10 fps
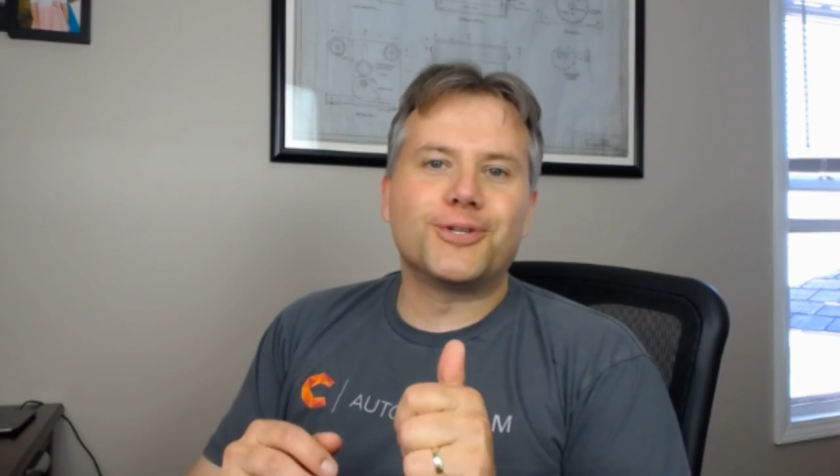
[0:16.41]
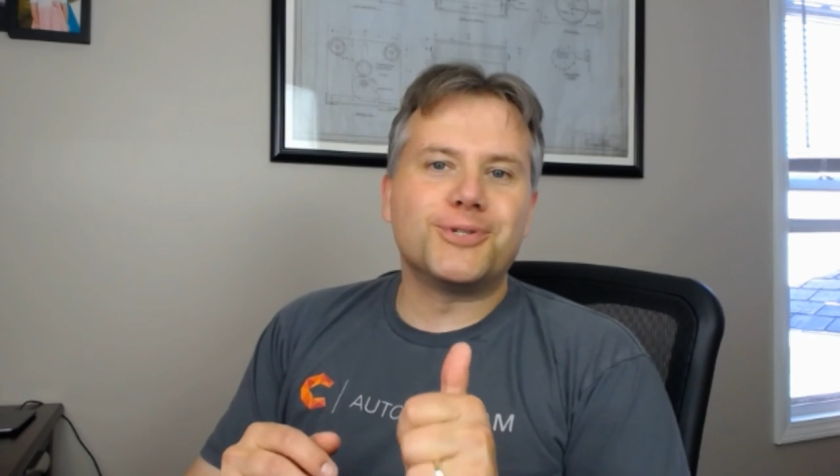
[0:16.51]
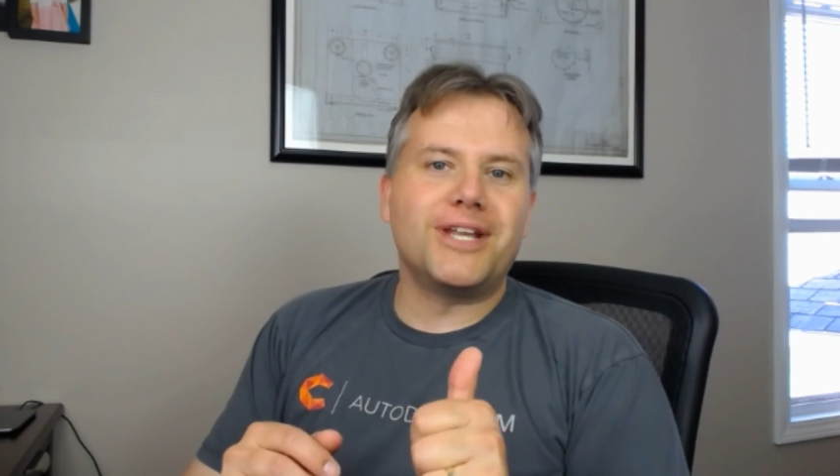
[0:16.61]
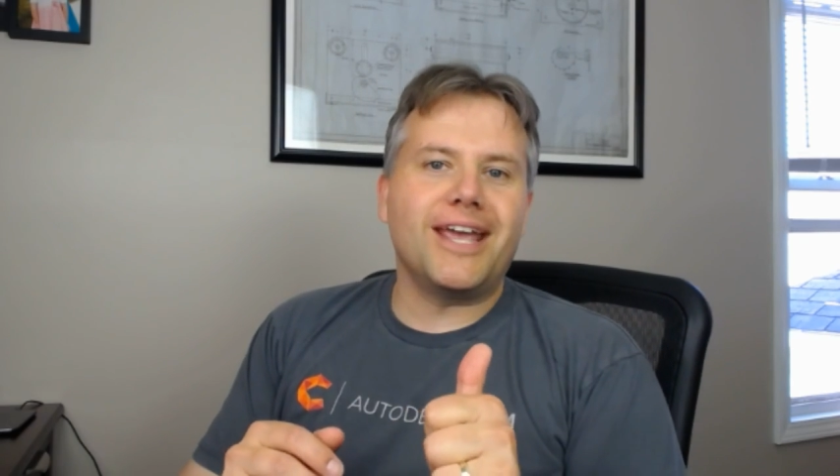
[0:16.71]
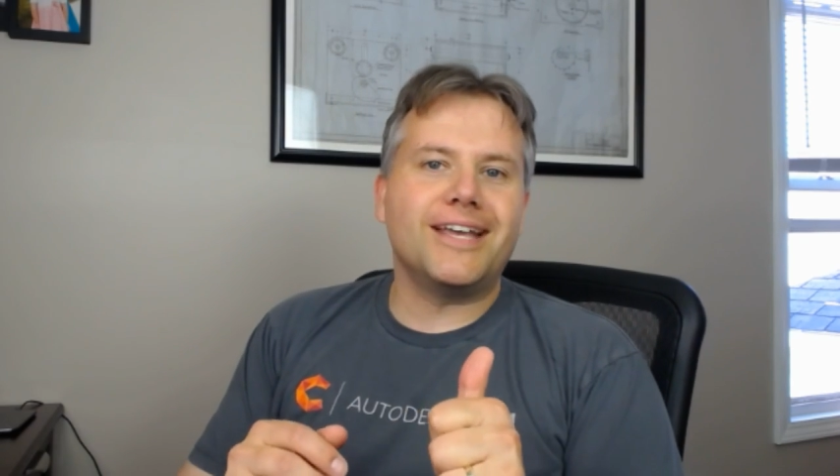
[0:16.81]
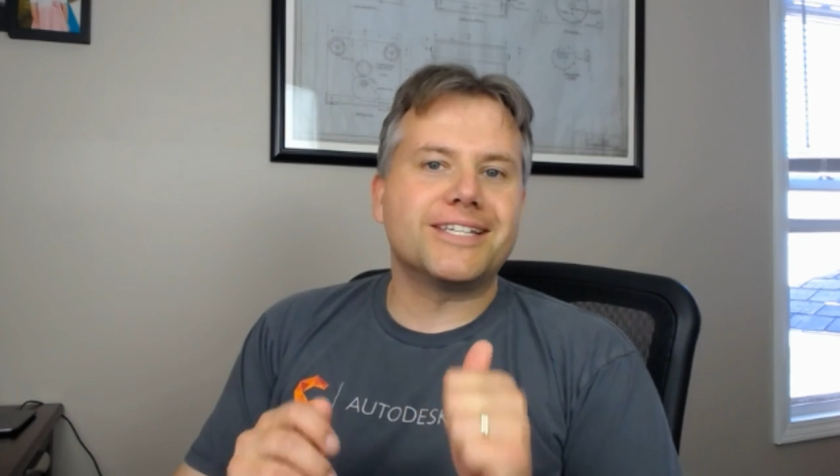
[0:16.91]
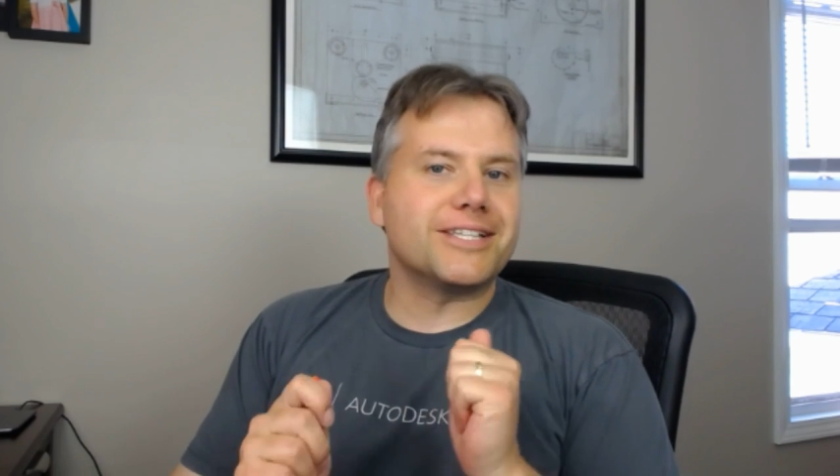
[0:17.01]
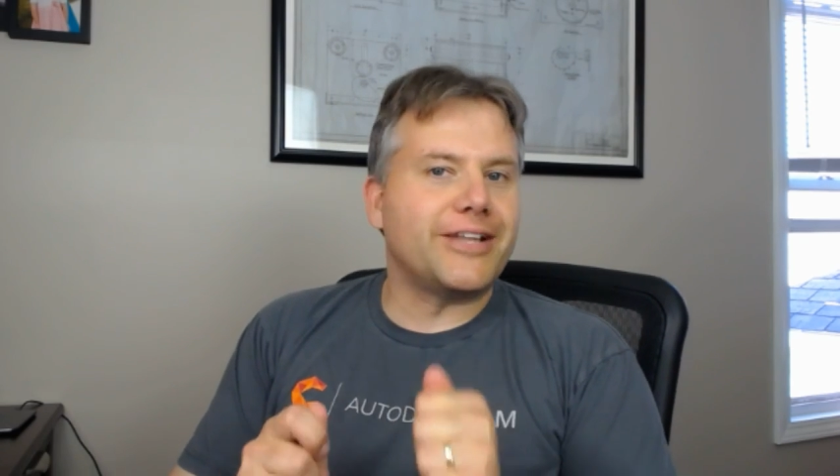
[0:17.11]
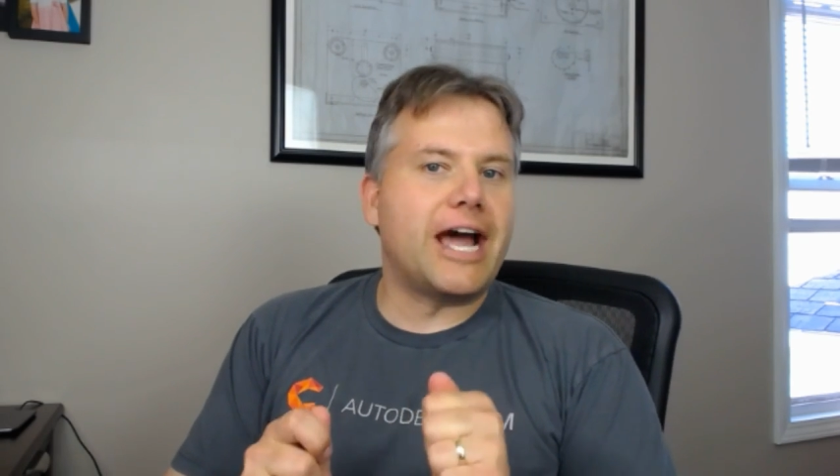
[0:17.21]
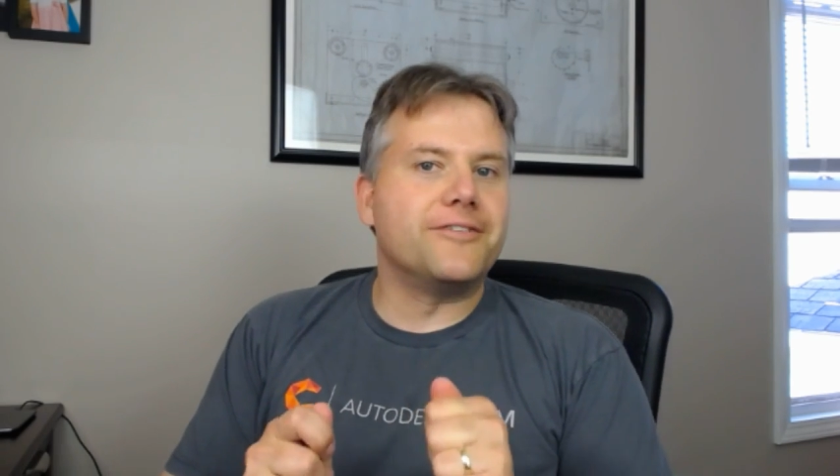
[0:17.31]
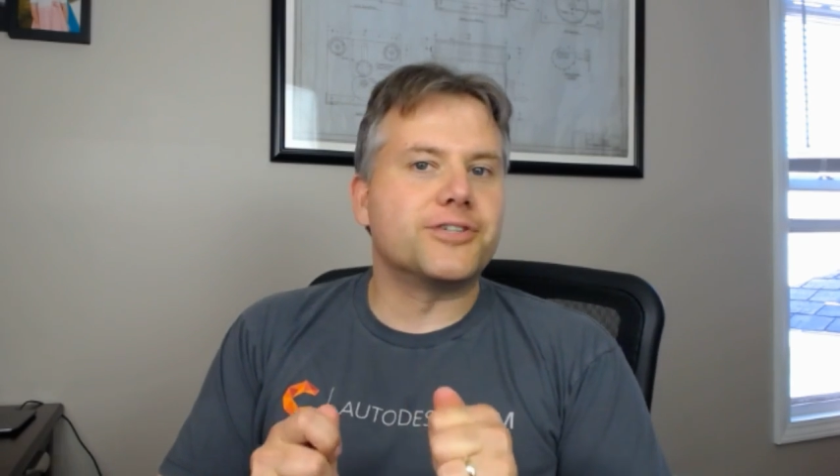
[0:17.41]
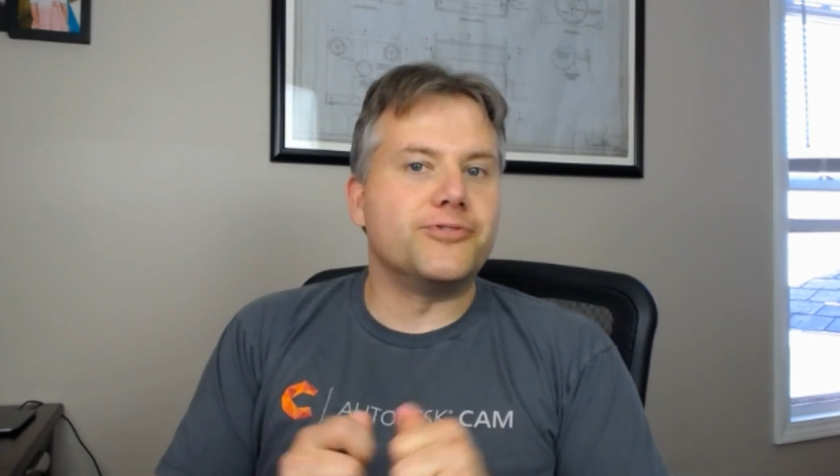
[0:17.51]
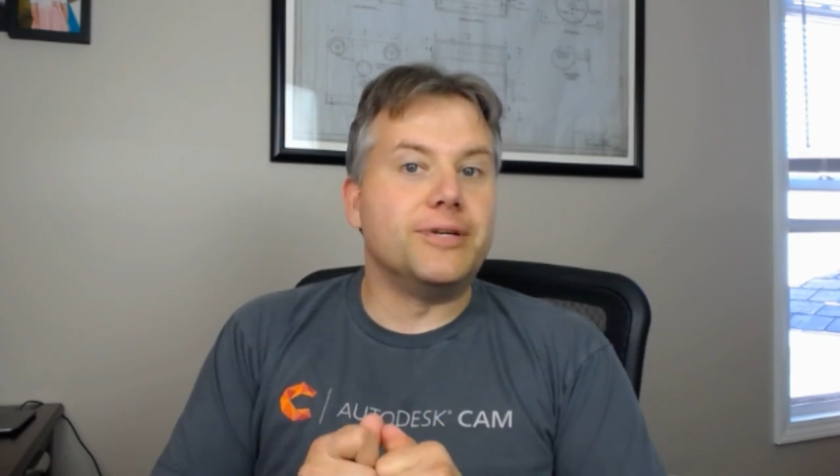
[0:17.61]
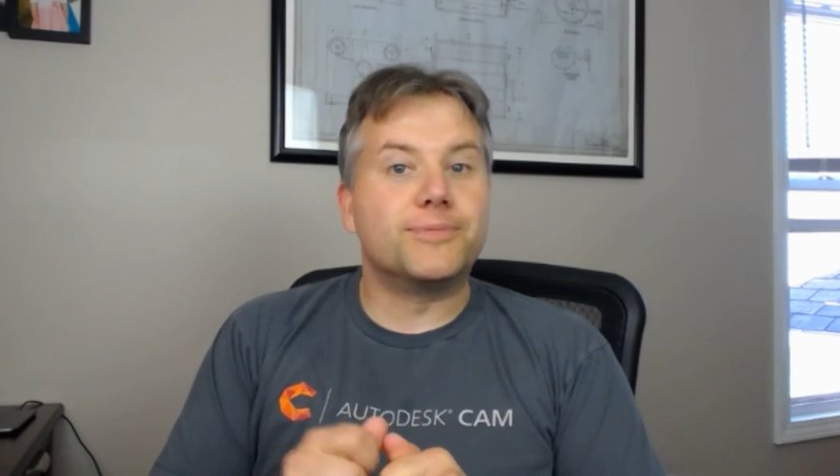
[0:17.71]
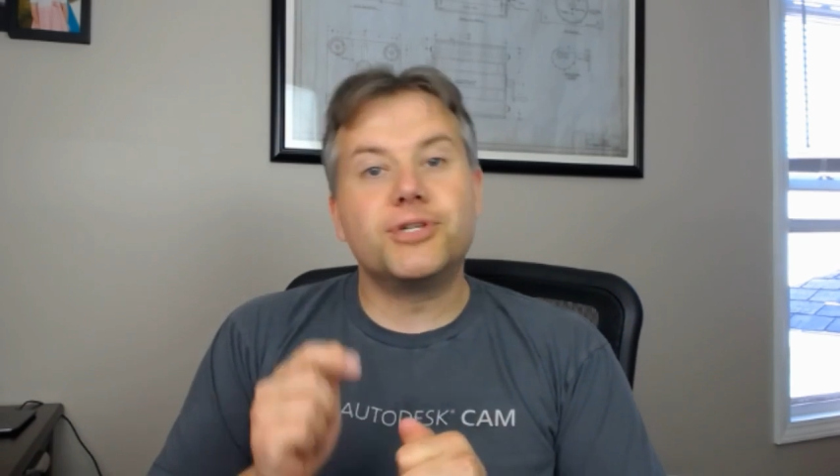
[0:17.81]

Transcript: today's live stream.